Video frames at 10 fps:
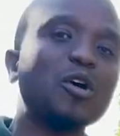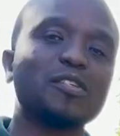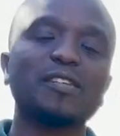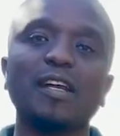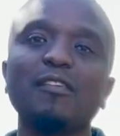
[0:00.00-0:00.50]
of
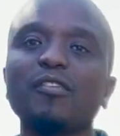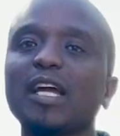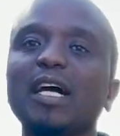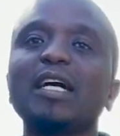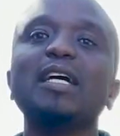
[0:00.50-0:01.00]
South
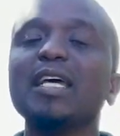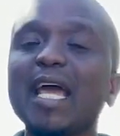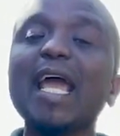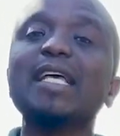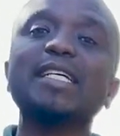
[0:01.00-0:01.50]
Africa
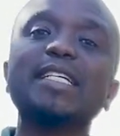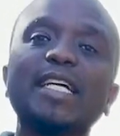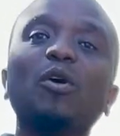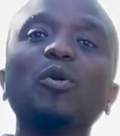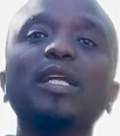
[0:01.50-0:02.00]
as a
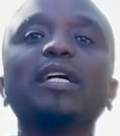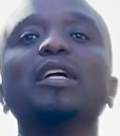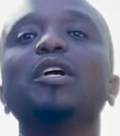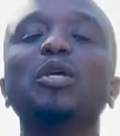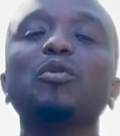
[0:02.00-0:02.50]
shareholder.
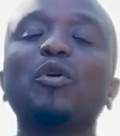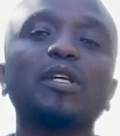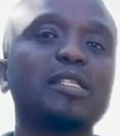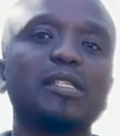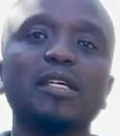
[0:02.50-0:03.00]
You've
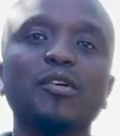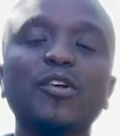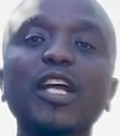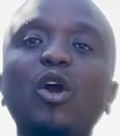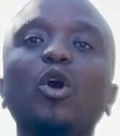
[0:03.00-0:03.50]
got
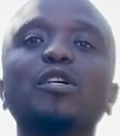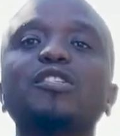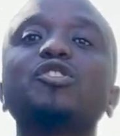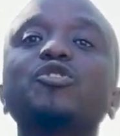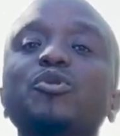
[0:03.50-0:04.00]

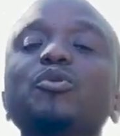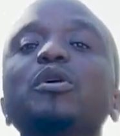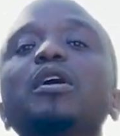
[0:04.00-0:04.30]
recourse to